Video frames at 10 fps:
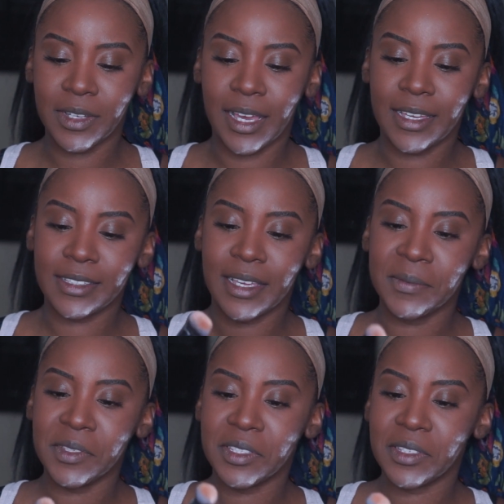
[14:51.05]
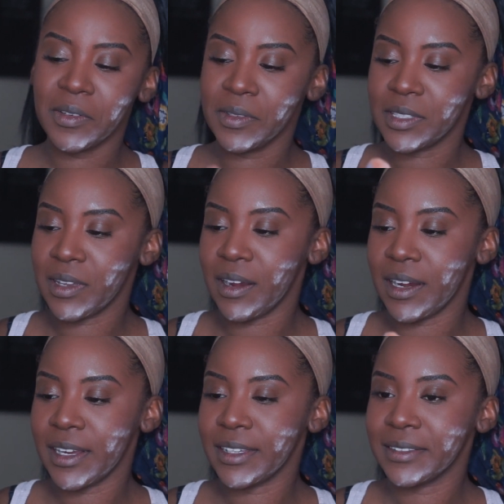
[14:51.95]
guys. I'm so
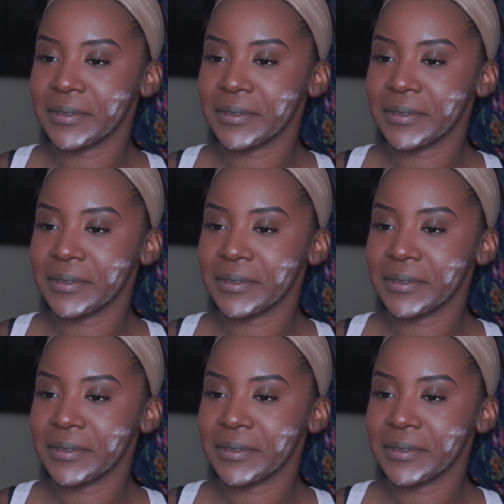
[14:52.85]
sorry.